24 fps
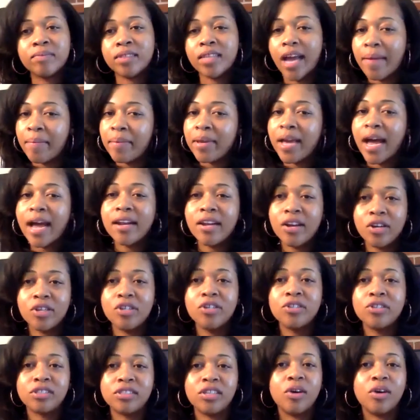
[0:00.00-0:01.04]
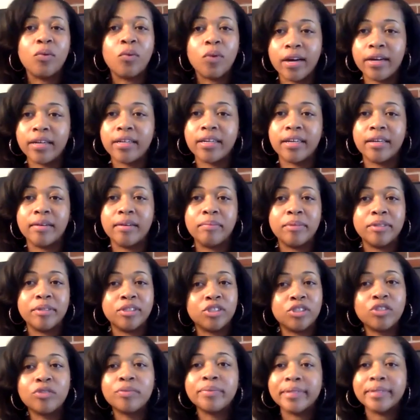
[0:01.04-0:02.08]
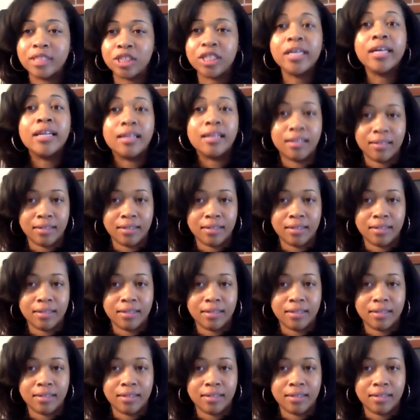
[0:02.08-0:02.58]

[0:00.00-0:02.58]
I mean, I know you still working, but you be chilling.